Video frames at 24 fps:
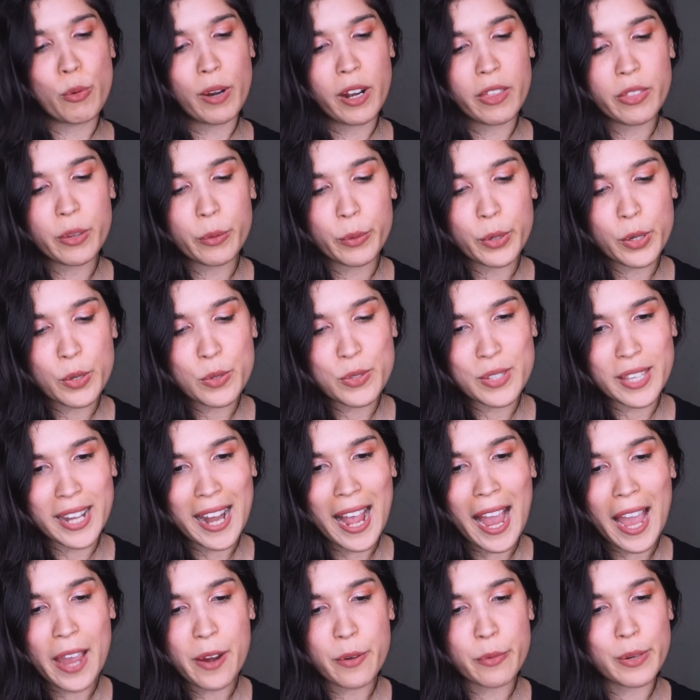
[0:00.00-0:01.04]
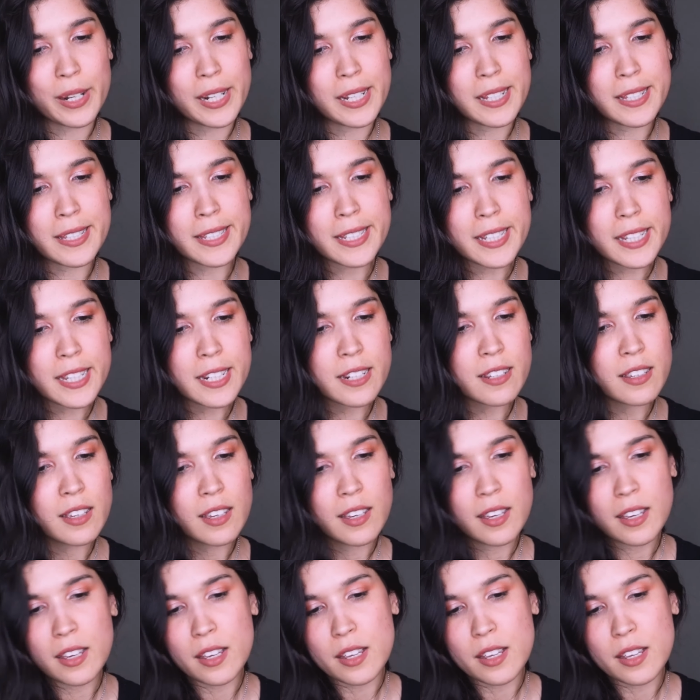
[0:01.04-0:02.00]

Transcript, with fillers: one of the reels that I already did